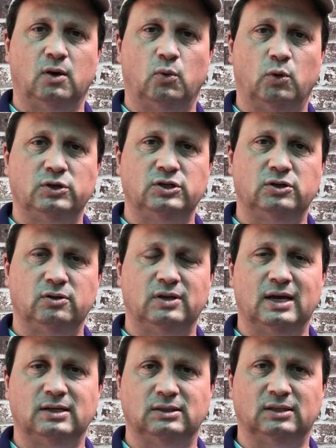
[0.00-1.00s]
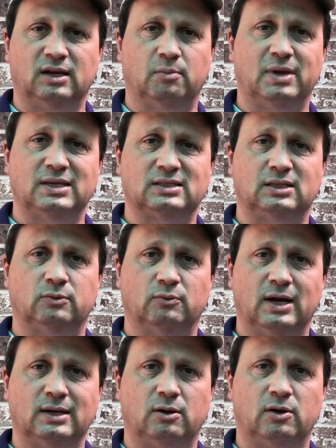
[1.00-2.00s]
Once you do that, you let it basically
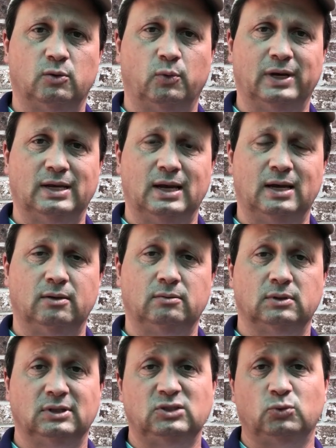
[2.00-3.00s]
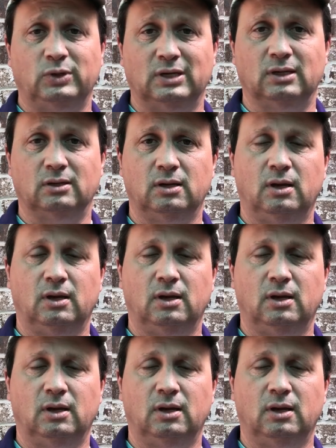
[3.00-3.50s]
rot all the way down. At least we did.